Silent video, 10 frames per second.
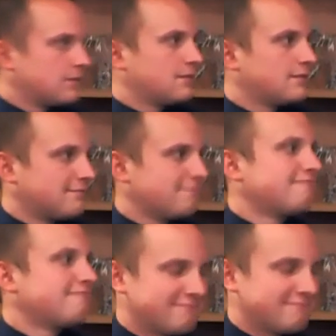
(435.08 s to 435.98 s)

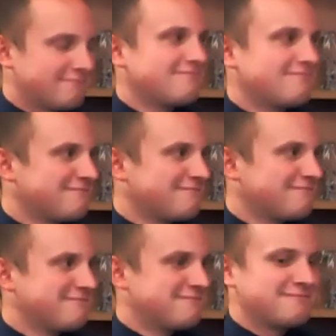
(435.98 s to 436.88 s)

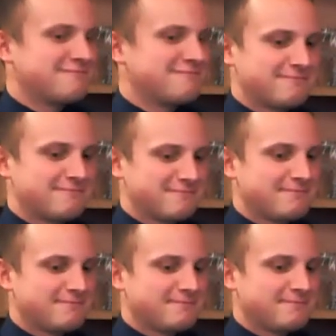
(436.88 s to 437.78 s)

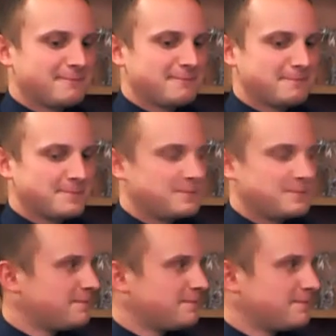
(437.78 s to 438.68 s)

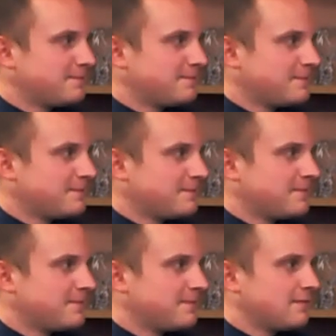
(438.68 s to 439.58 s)

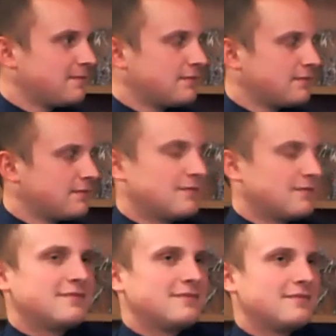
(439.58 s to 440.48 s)

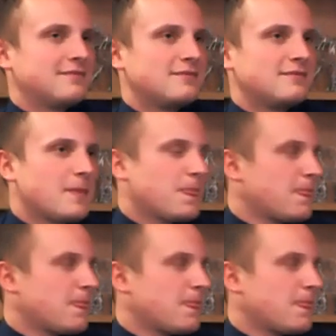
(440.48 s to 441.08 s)
The person shown says nothing.